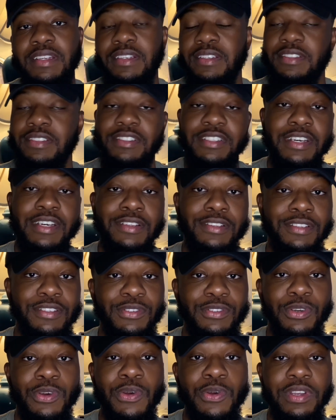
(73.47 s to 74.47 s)
This channel is
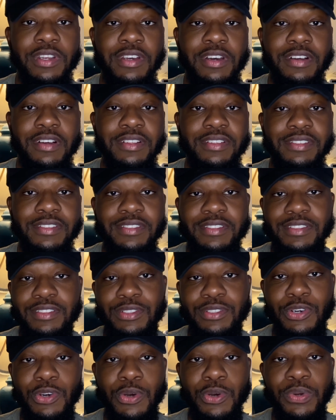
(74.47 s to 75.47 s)
growing, y'all. It's
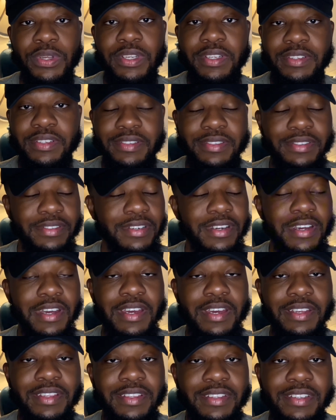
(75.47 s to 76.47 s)
growing. All
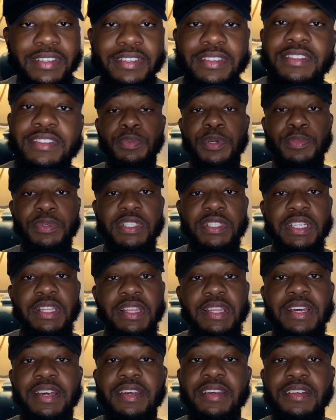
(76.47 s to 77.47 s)
right. Remember to
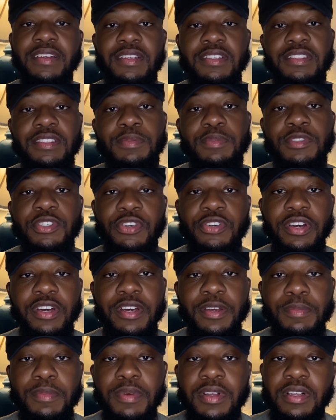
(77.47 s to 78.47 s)
like,
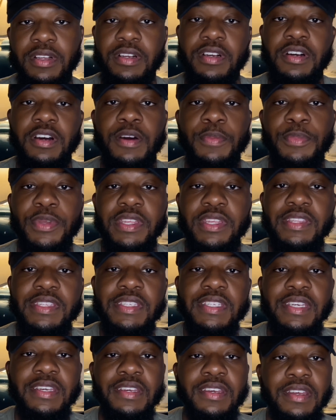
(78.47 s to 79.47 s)
subscribe,
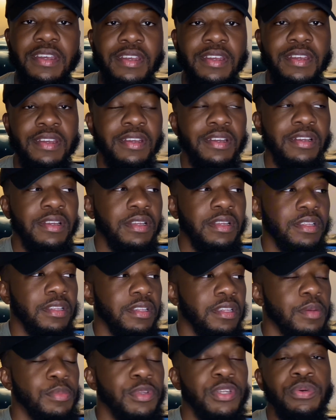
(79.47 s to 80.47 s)
comment.
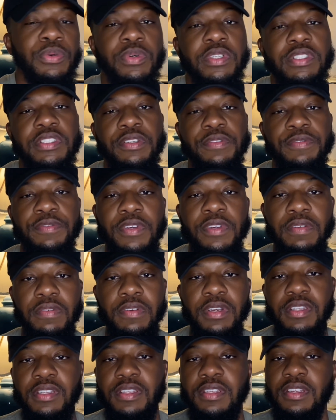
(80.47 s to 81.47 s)
Let me know what's your
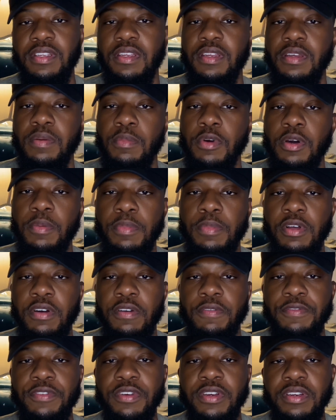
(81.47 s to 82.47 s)
favorite Mont
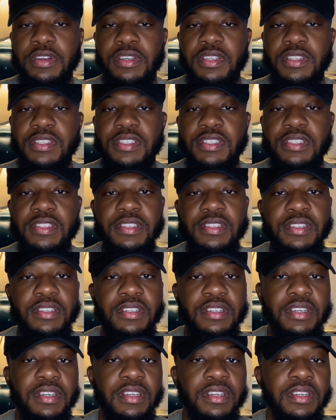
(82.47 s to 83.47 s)
Blanc fragrance.
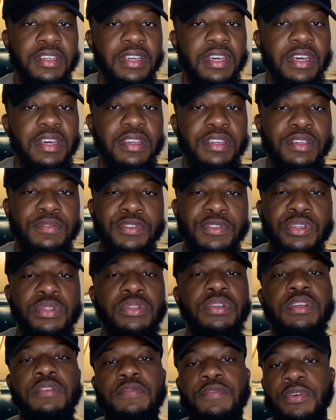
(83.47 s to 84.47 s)
And if you're
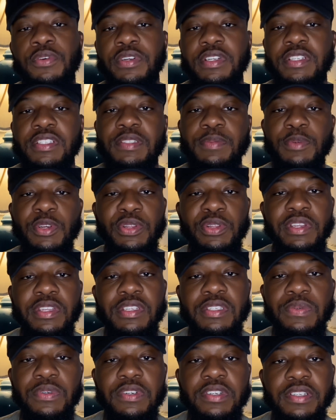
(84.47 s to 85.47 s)
looking forward to smelling
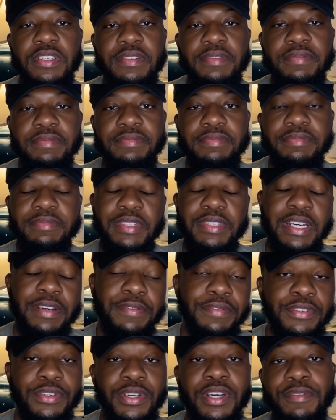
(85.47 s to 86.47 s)
this one
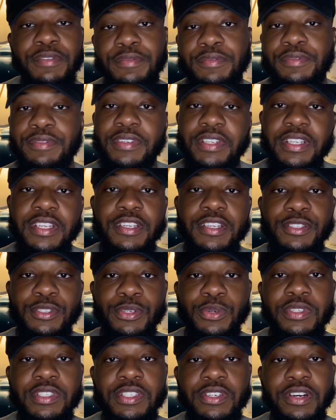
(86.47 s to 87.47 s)
after I've
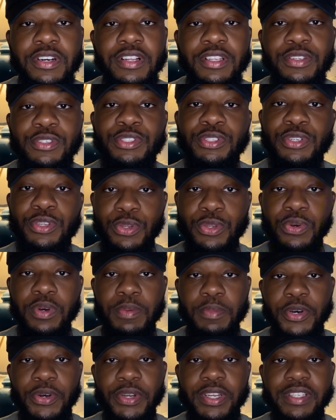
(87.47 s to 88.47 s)
told you all you should know
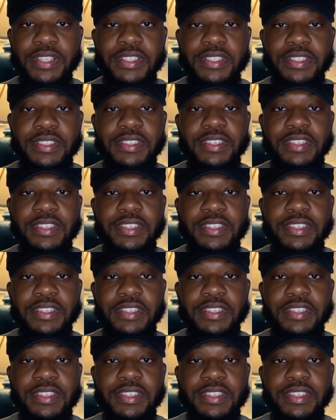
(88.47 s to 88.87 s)
about it.